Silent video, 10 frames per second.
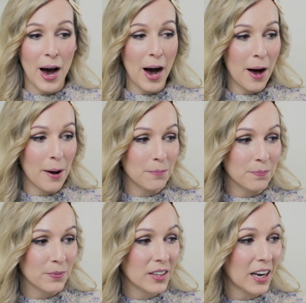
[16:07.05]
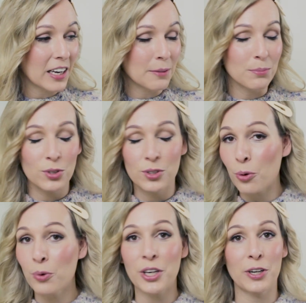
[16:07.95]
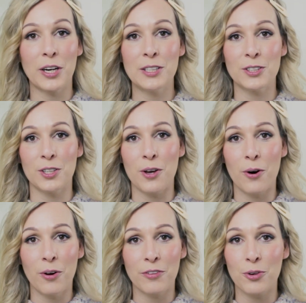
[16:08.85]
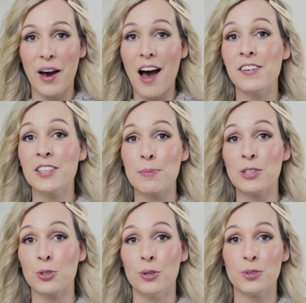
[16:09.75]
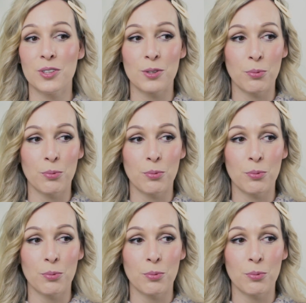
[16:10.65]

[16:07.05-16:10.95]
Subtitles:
I'm so curious to know if you have endometriosis,